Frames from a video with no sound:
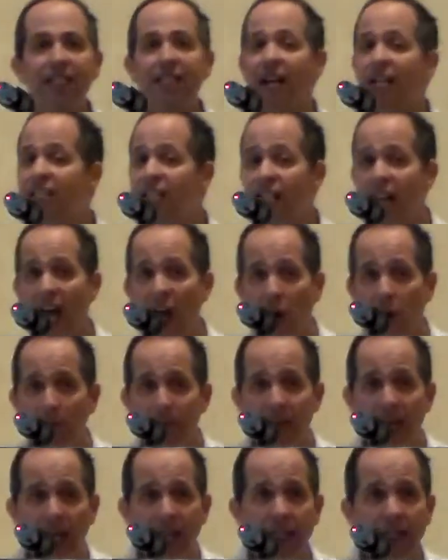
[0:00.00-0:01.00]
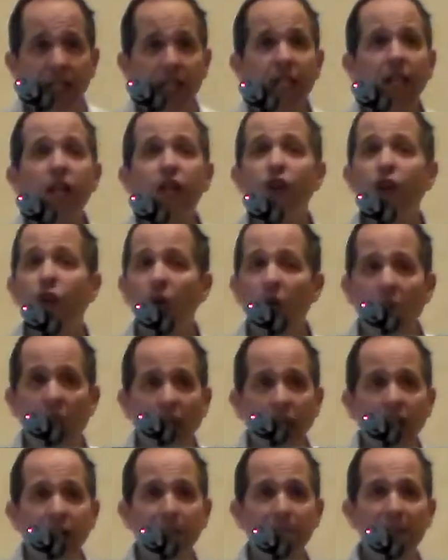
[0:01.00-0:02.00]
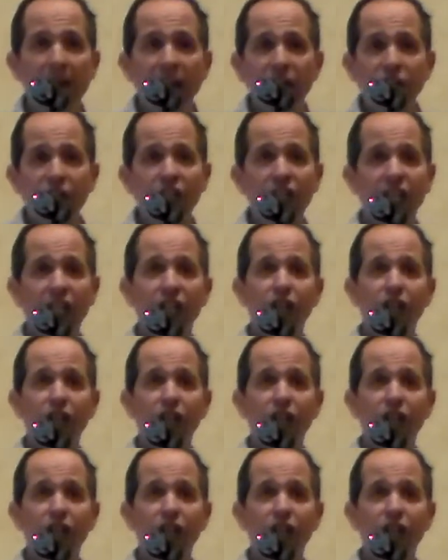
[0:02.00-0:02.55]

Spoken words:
doesn't help you. You're not going to mention